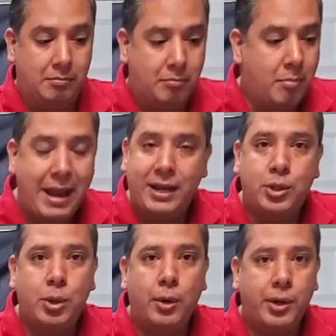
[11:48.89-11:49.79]
make
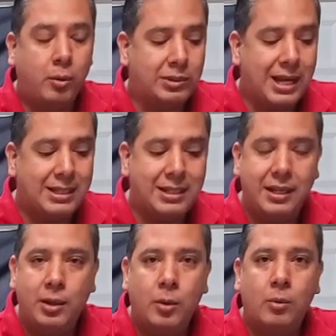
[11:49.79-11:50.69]
sure, you don't test
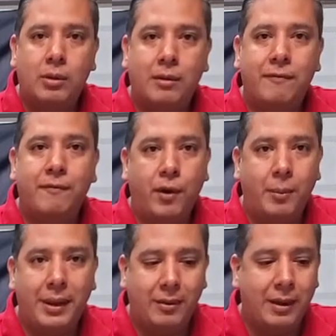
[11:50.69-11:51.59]
it, you don't
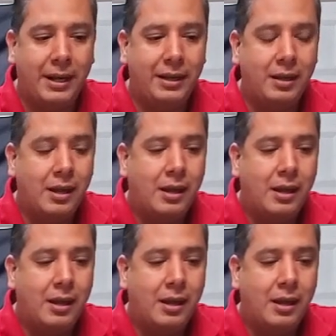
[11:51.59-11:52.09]
confirm it, right?